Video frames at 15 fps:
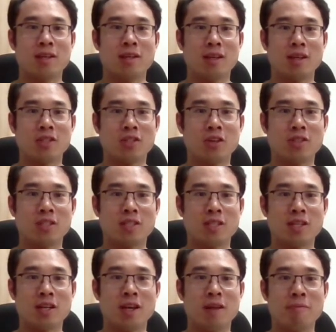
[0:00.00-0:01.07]
as long as it's
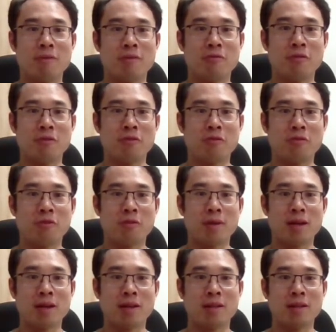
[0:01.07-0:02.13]
a MP4
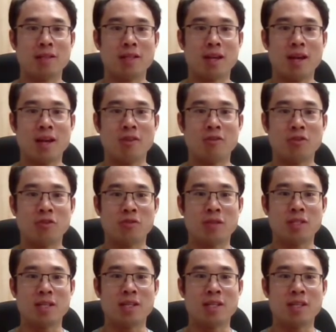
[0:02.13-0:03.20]
format and also in
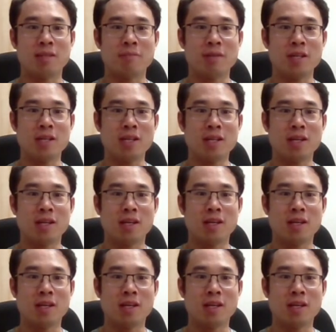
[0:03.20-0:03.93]
1080p,